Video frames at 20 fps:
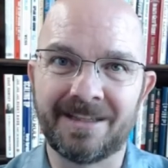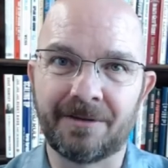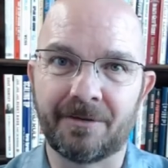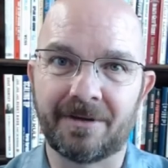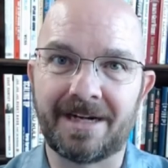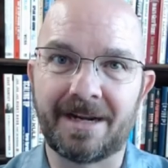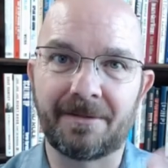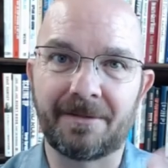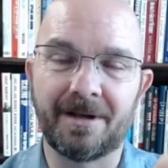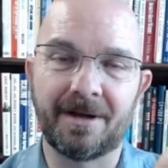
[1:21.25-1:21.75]
But
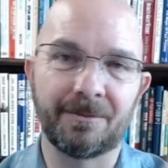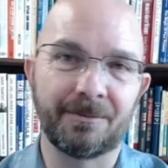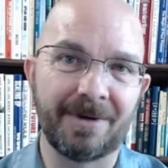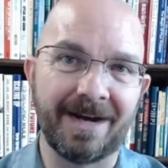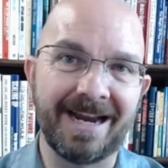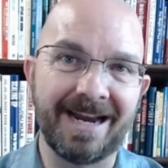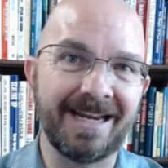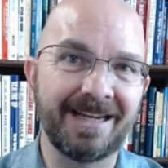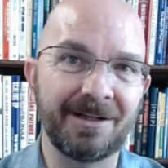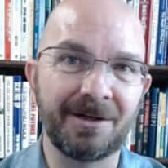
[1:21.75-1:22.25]
I thought, well,
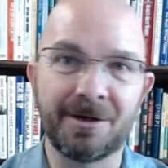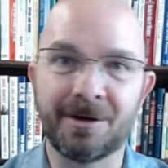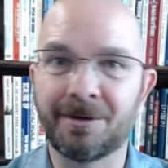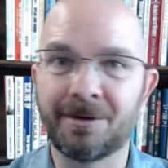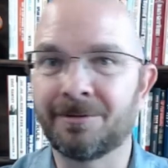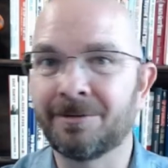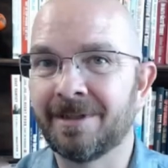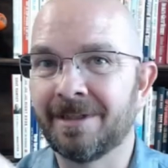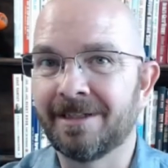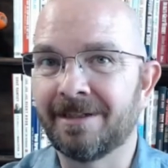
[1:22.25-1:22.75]
hey, you
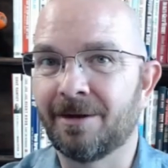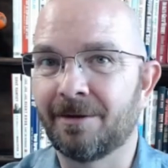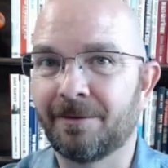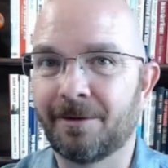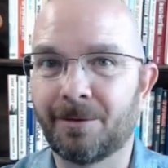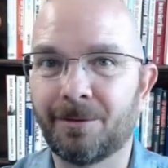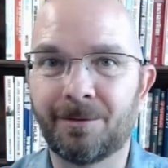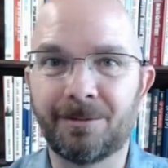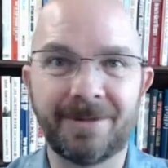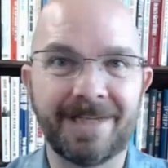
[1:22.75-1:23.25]
know,
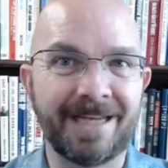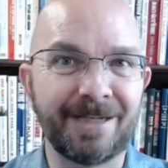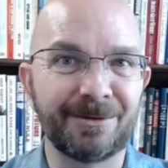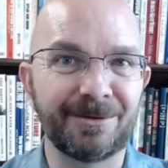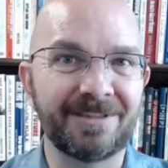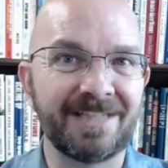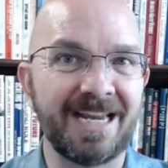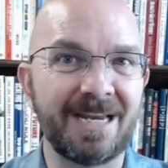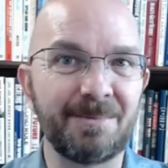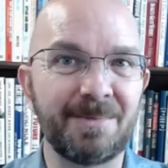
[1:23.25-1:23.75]
the whole
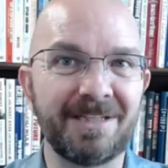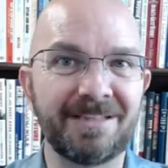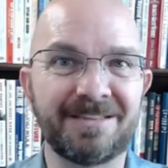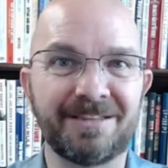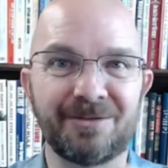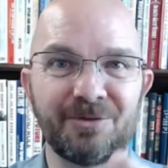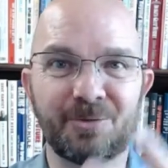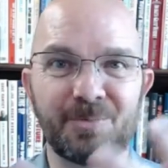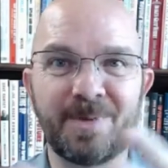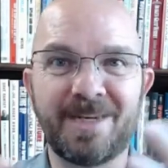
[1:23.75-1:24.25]
entertainment
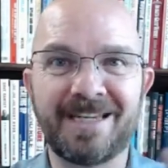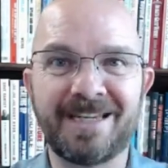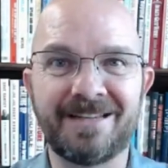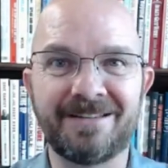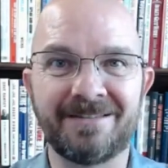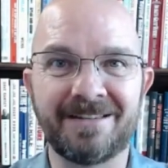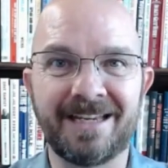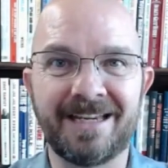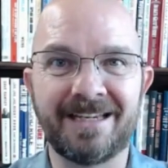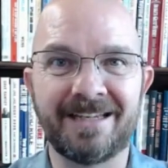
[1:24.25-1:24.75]
and
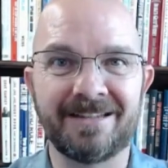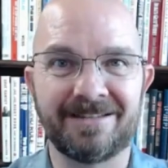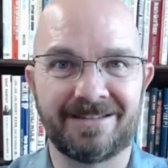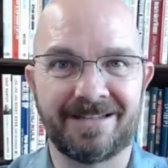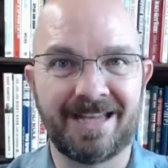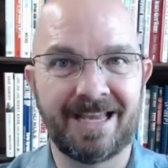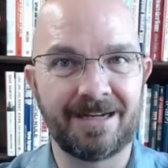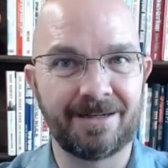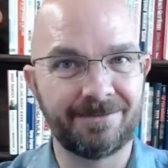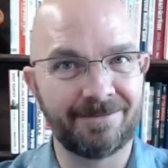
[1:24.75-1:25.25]
speaking thing is
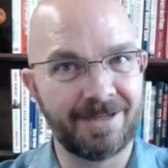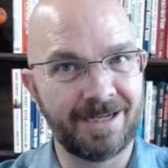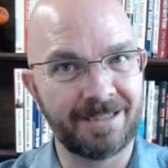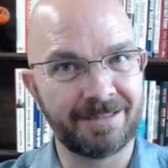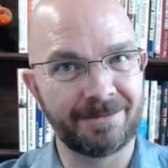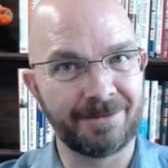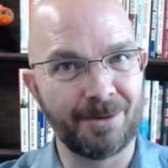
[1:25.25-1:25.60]
kind of on